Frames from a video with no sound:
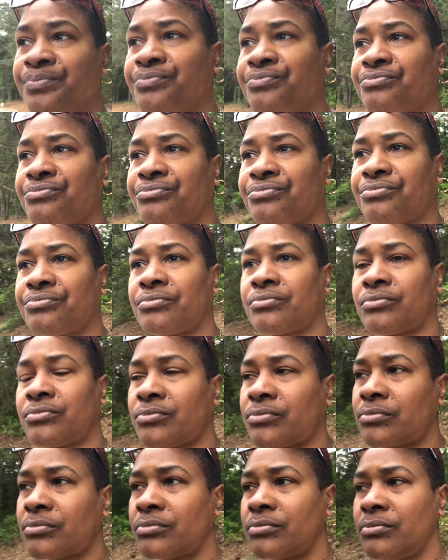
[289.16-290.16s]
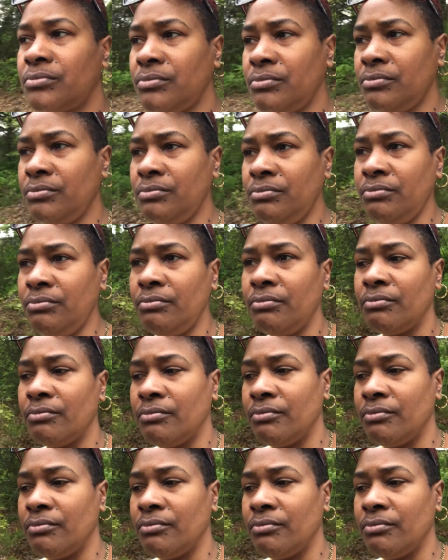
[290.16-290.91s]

No one is speaking in this clip.